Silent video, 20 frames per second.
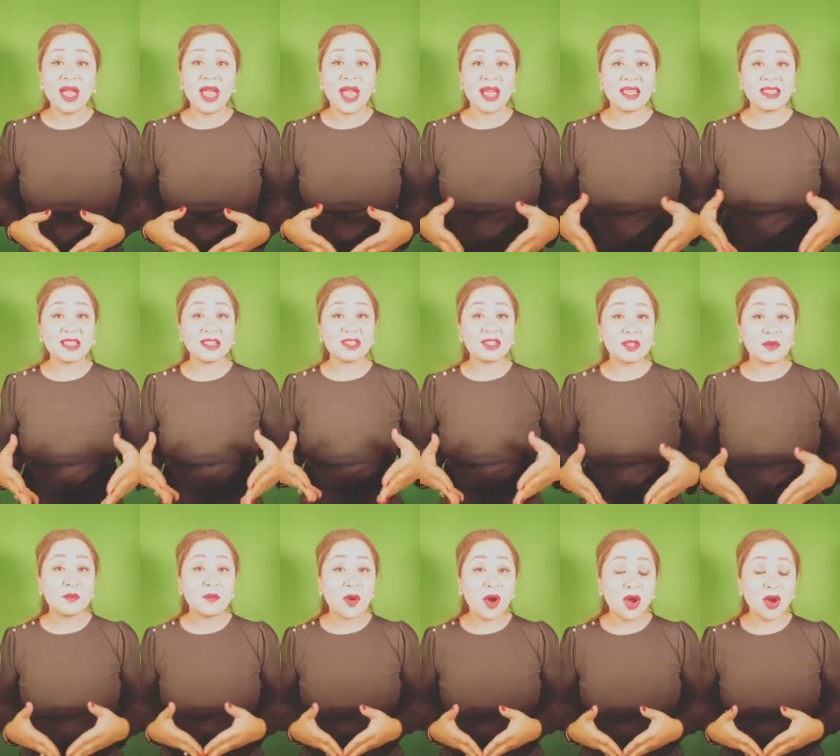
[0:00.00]
And then
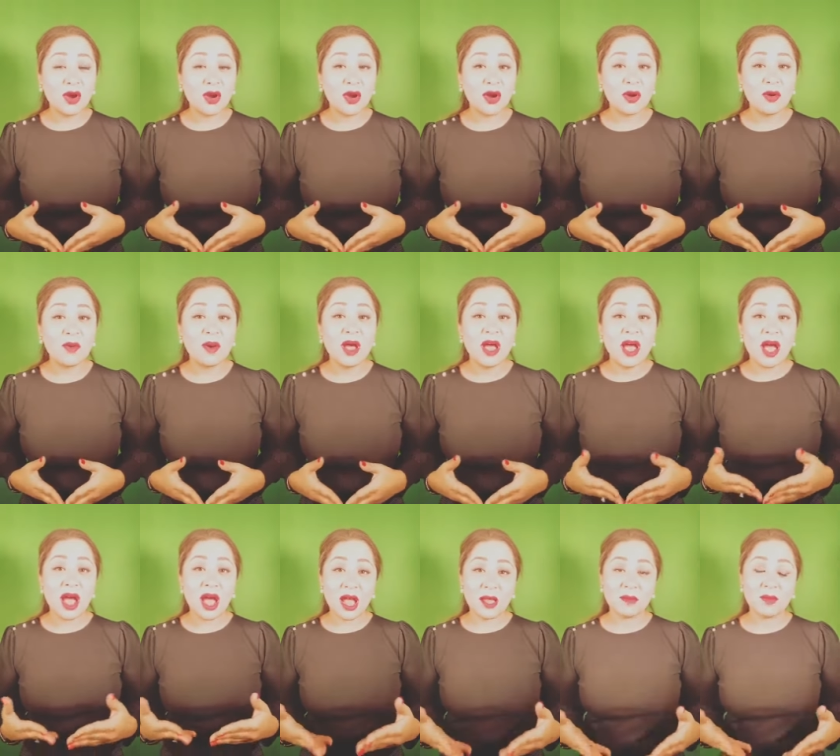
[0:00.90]
tomorrow,
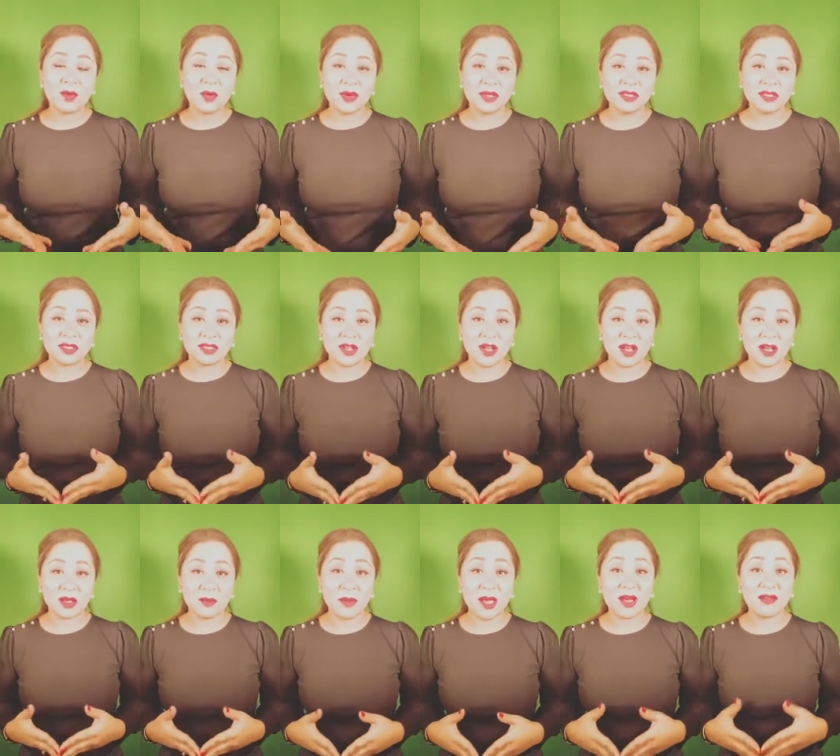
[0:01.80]
I'm going to
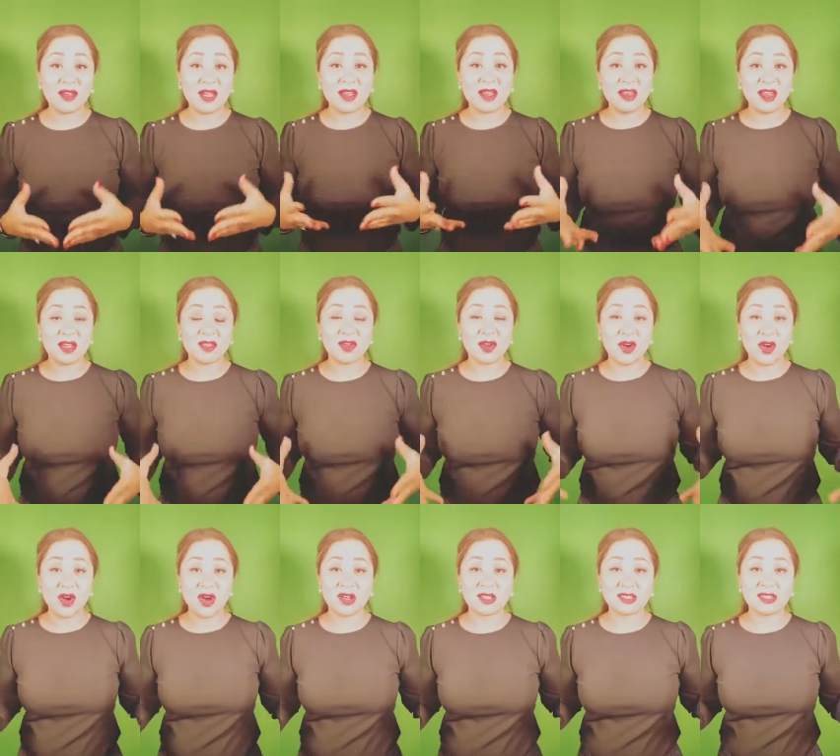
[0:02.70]
talk about another
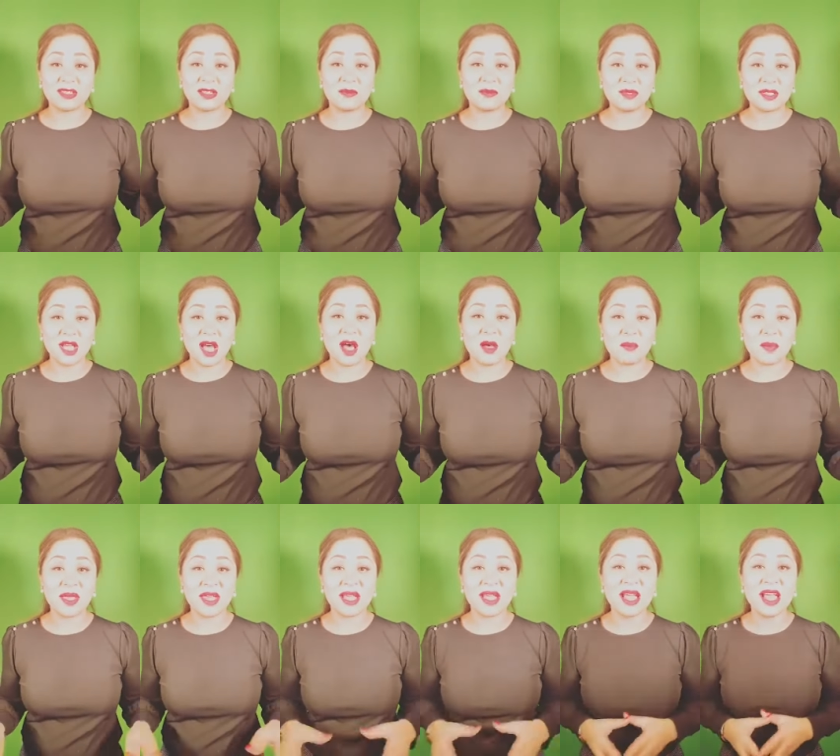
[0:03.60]
awesome
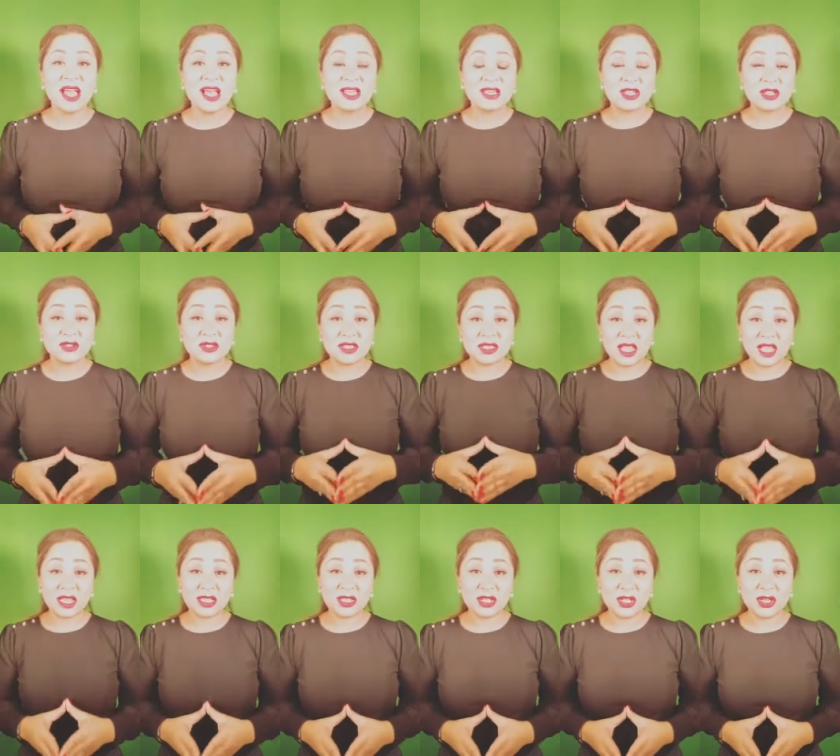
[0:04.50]
topic. So
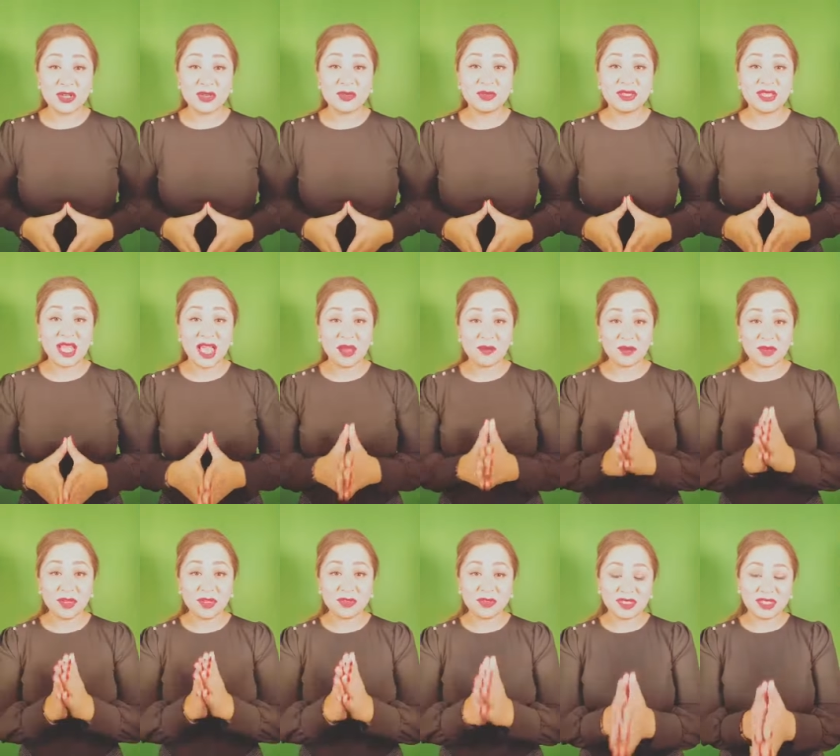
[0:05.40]
stay tuned. And
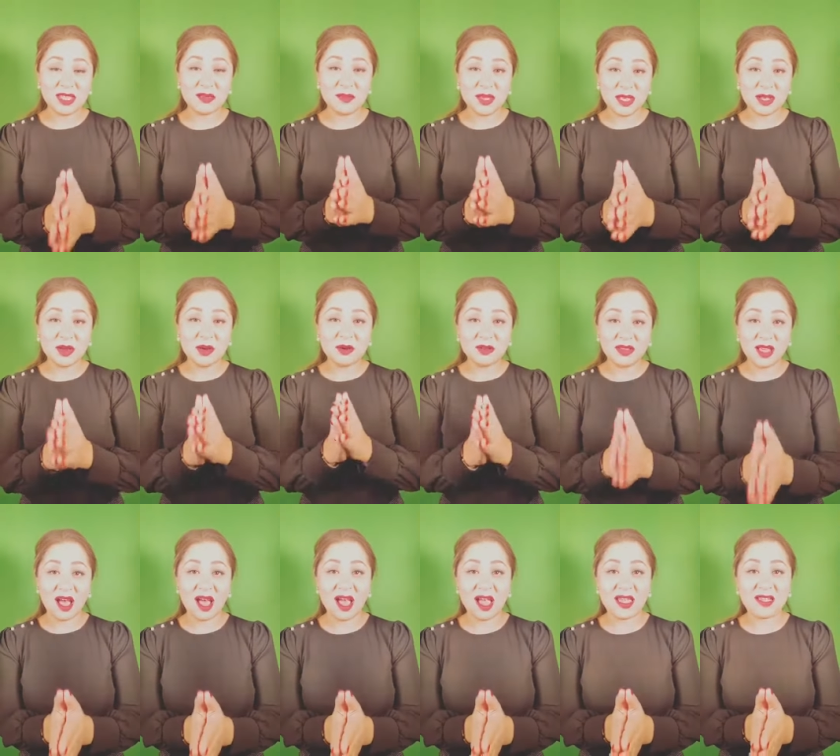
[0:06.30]
when you see me go
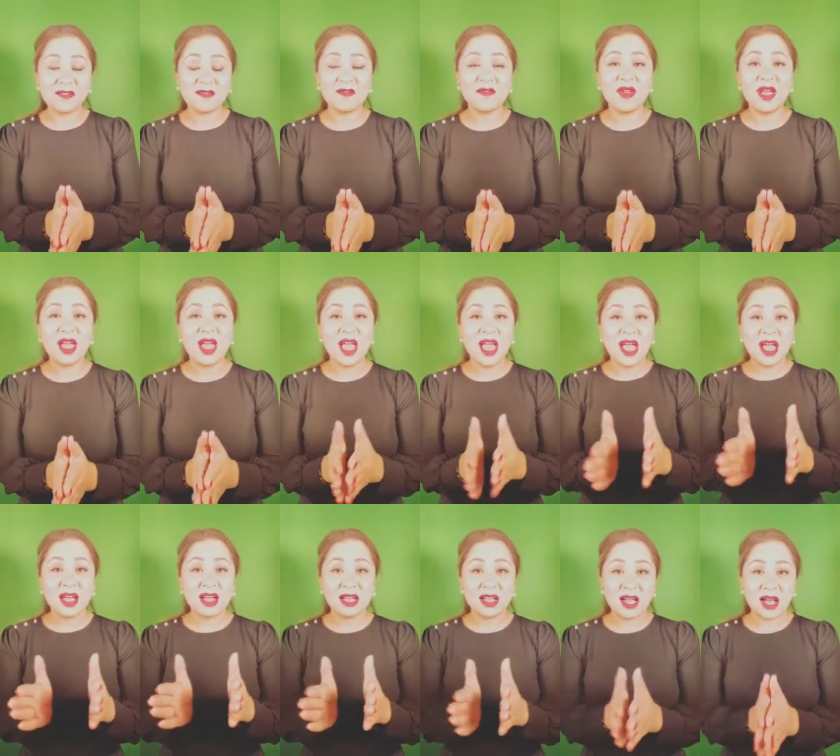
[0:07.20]
live,
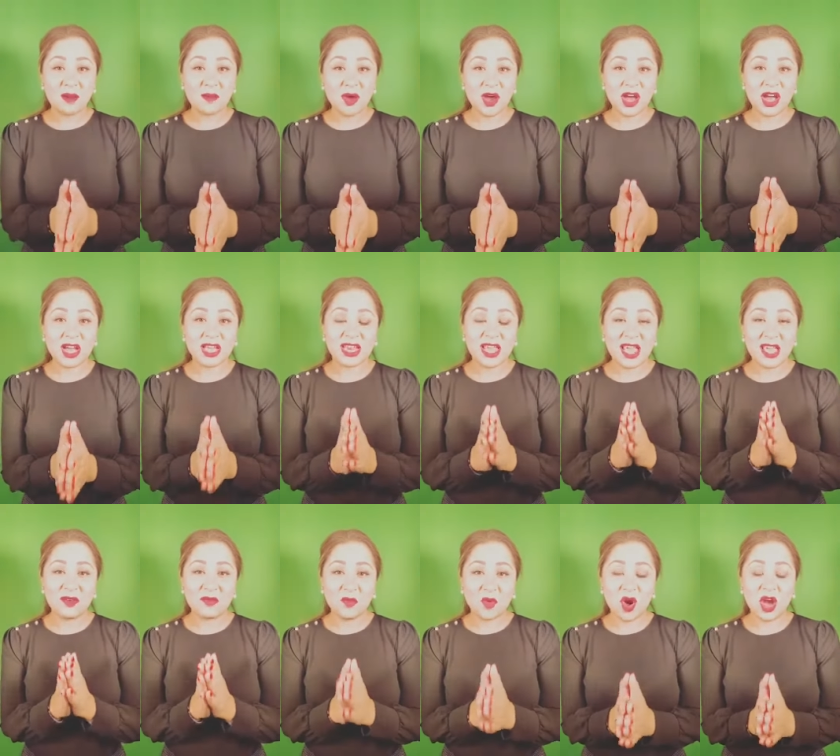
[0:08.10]
come on
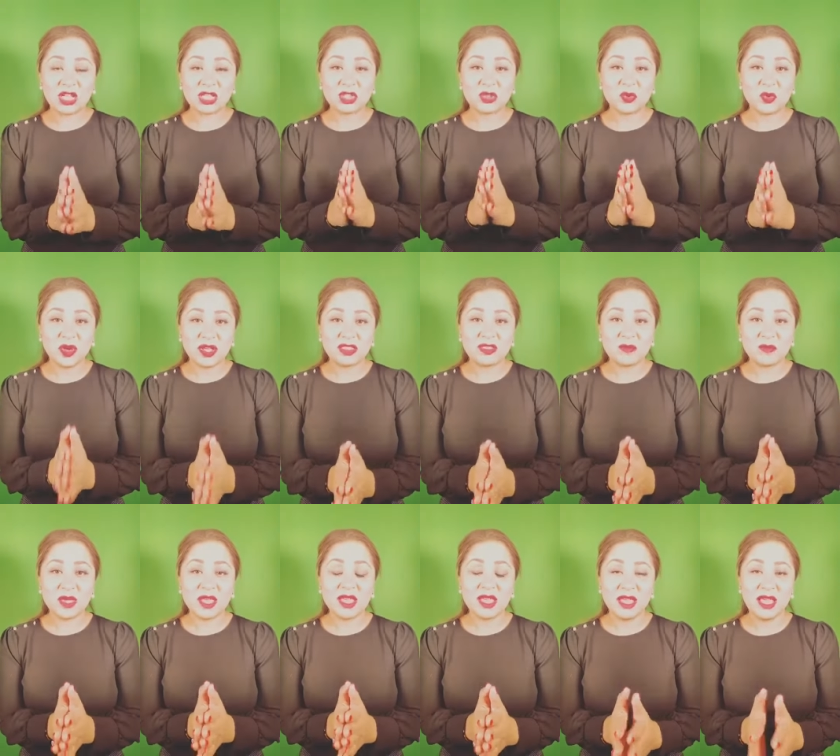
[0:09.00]
and watch with
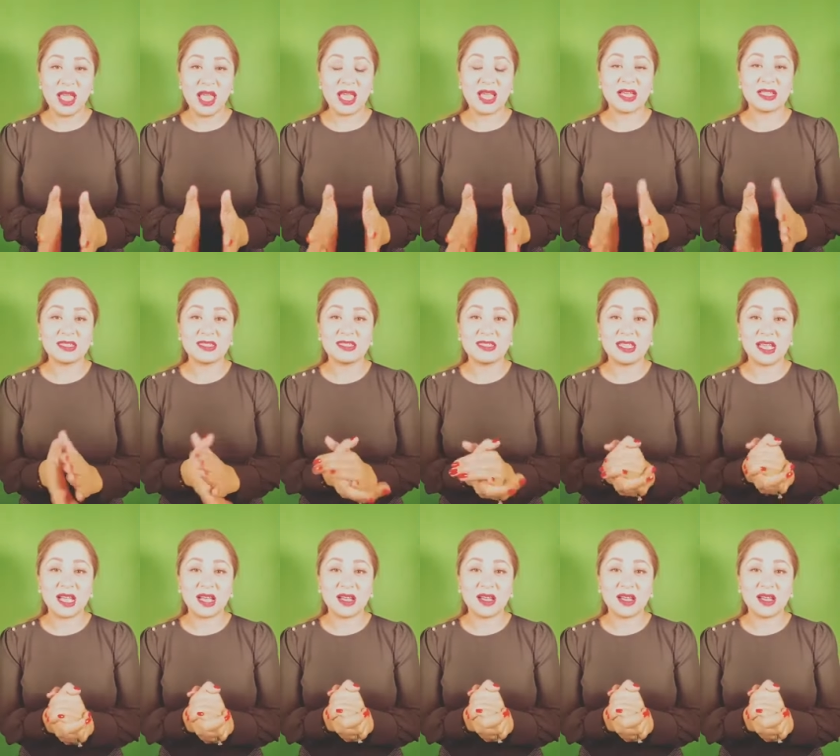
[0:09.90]
me and